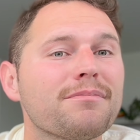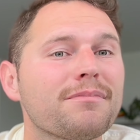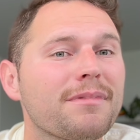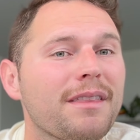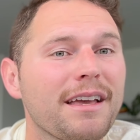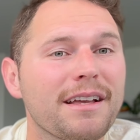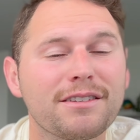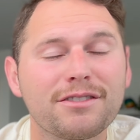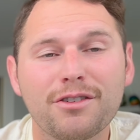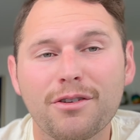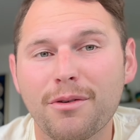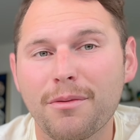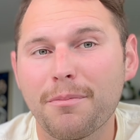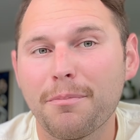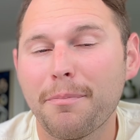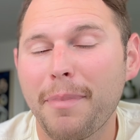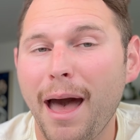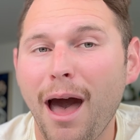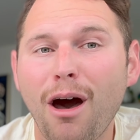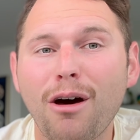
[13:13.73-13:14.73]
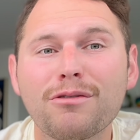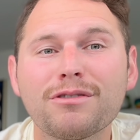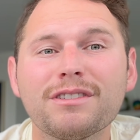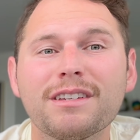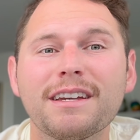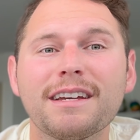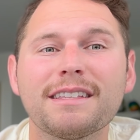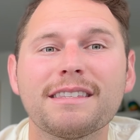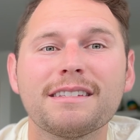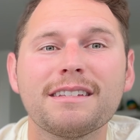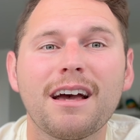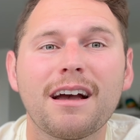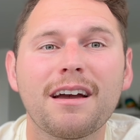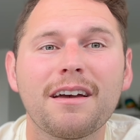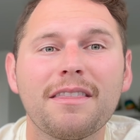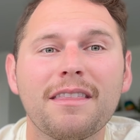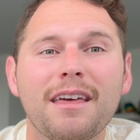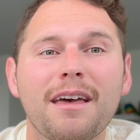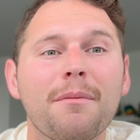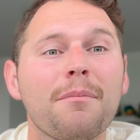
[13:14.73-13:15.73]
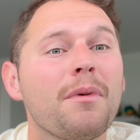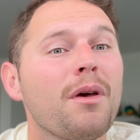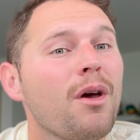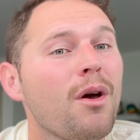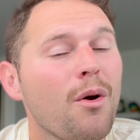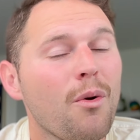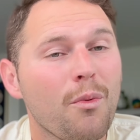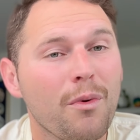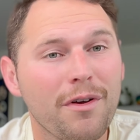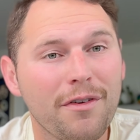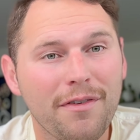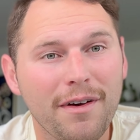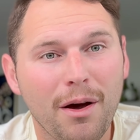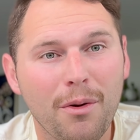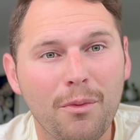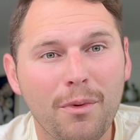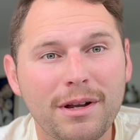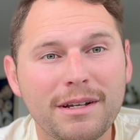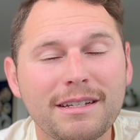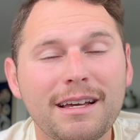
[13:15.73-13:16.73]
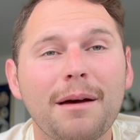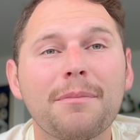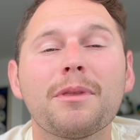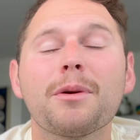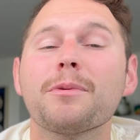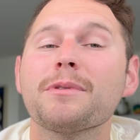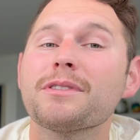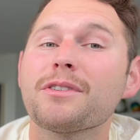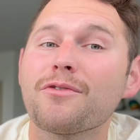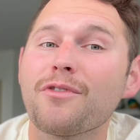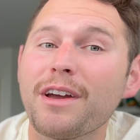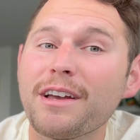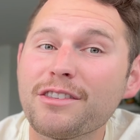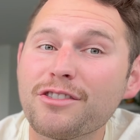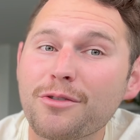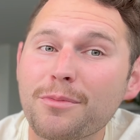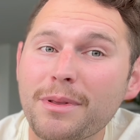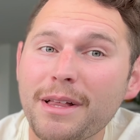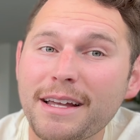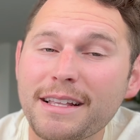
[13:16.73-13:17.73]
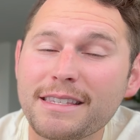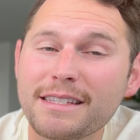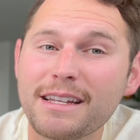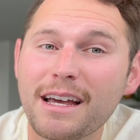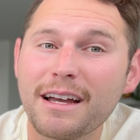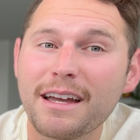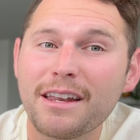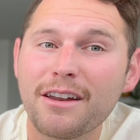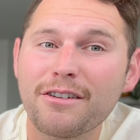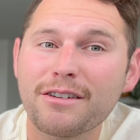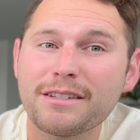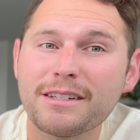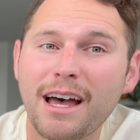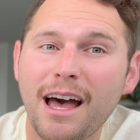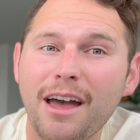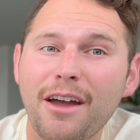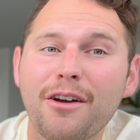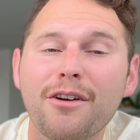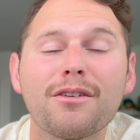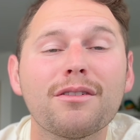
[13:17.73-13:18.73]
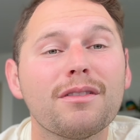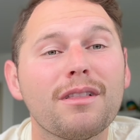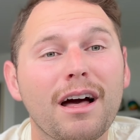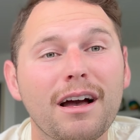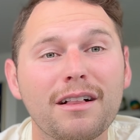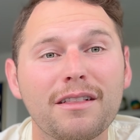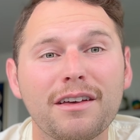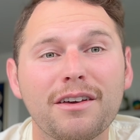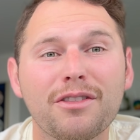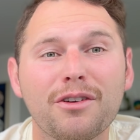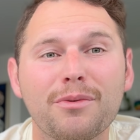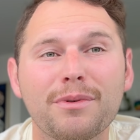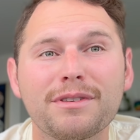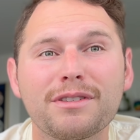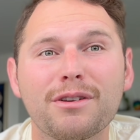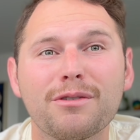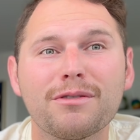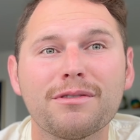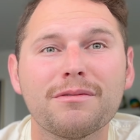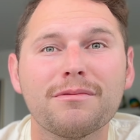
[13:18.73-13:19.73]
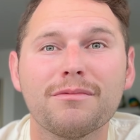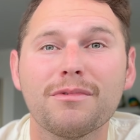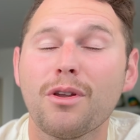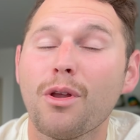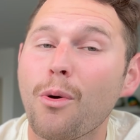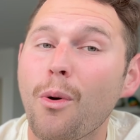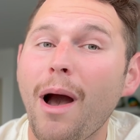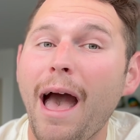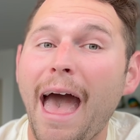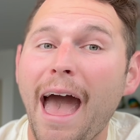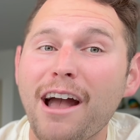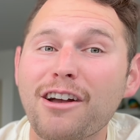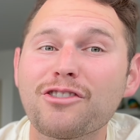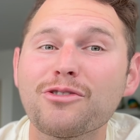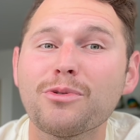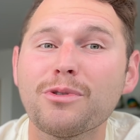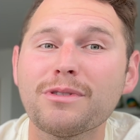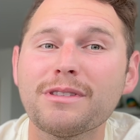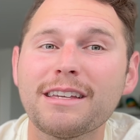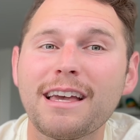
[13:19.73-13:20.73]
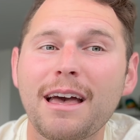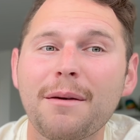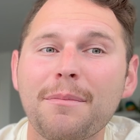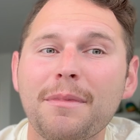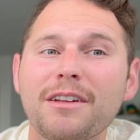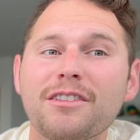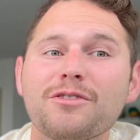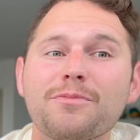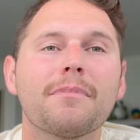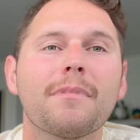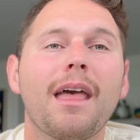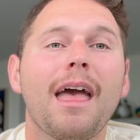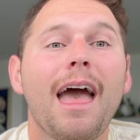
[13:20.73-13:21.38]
Things are bound to get stuck in them. We found one time there was a razor blade stuck in our tire. Luckily, there was no actual damage.